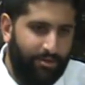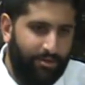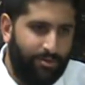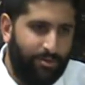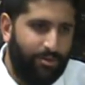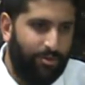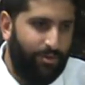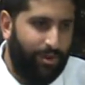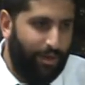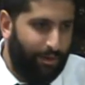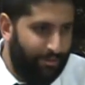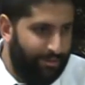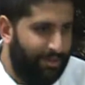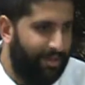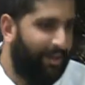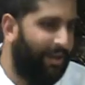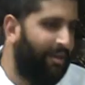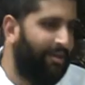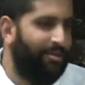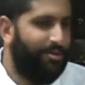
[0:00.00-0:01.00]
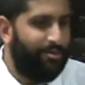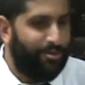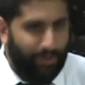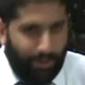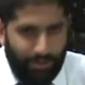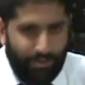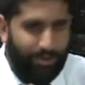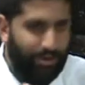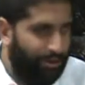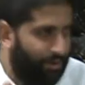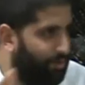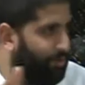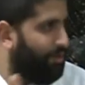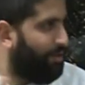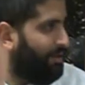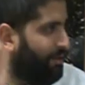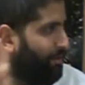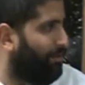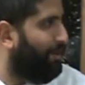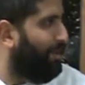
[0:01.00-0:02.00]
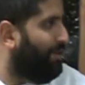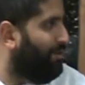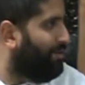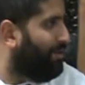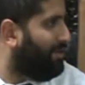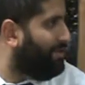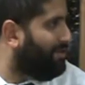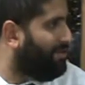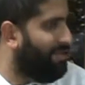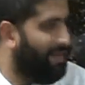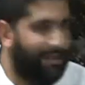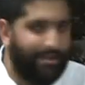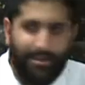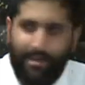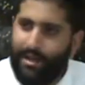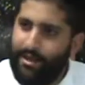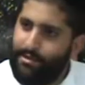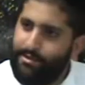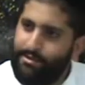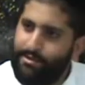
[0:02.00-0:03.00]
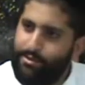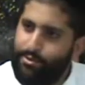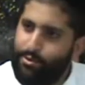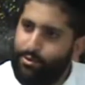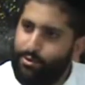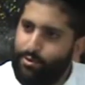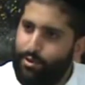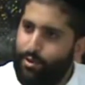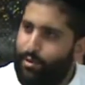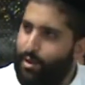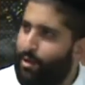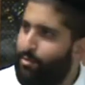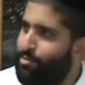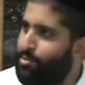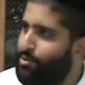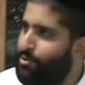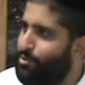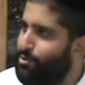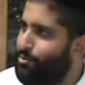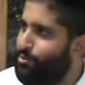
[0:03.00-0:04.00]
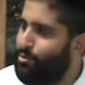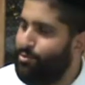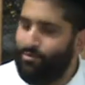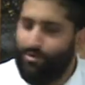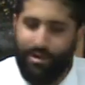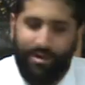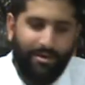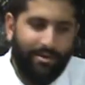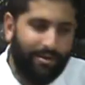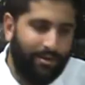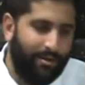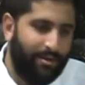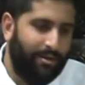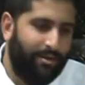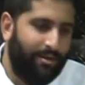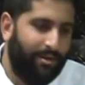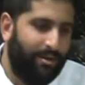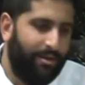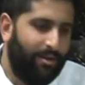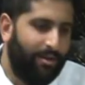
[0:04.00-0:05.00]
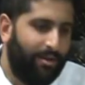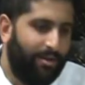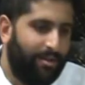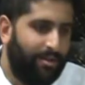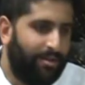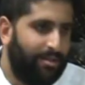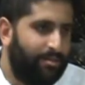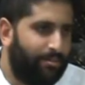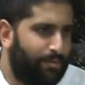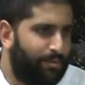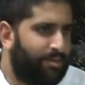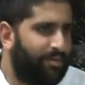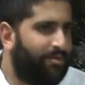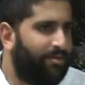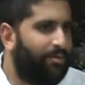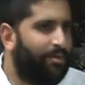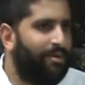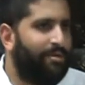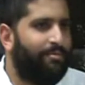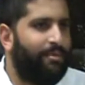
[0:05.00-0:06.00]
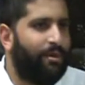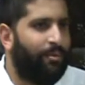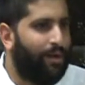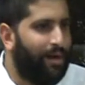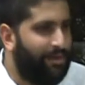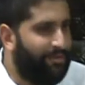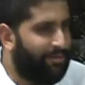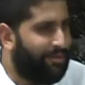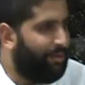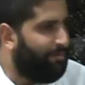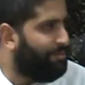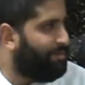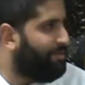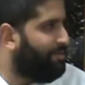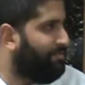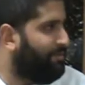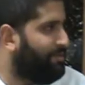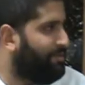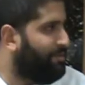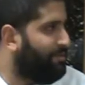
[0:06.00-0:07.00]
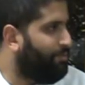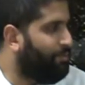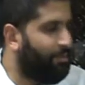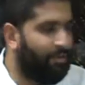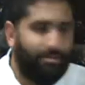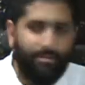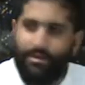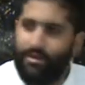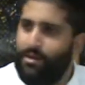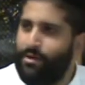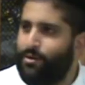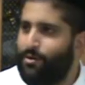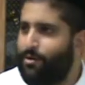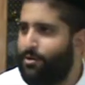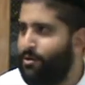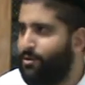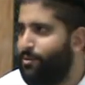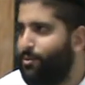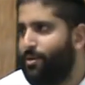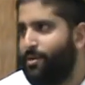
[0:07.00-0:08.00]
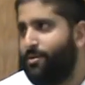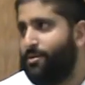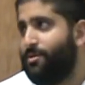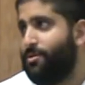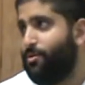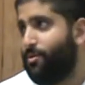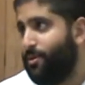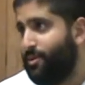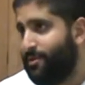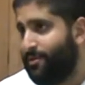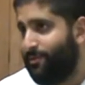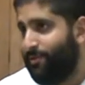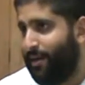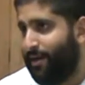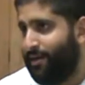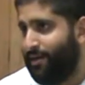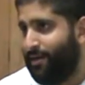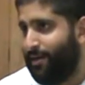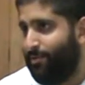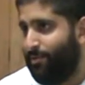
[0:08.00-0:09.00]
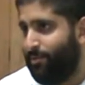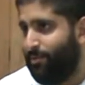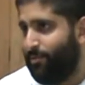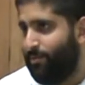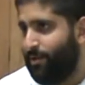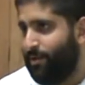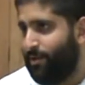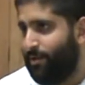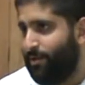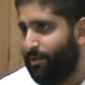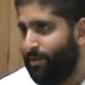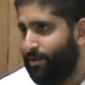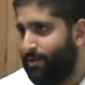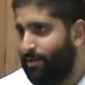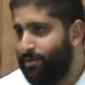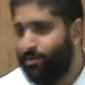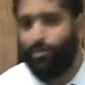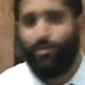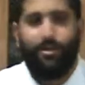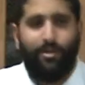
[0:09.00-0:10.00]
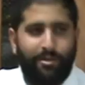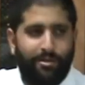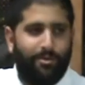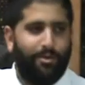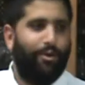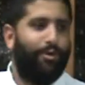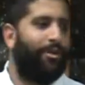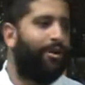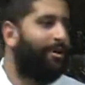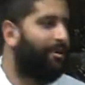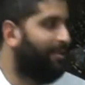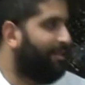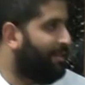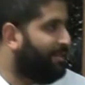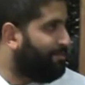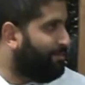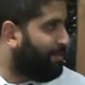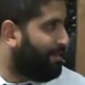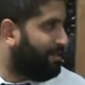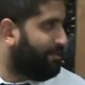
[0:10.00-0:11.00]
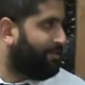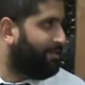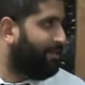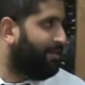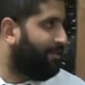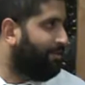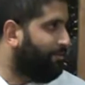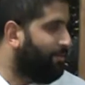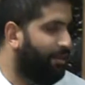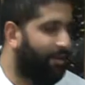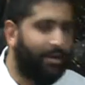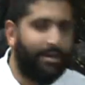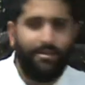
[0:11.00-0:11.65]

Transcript: So when I was young, he would let you kiss his hand. And as you grow up and you move on, and specifically when my wife comes to visit with me, or when students of mine come with me, so he no longer lets me kiss his hand. Why?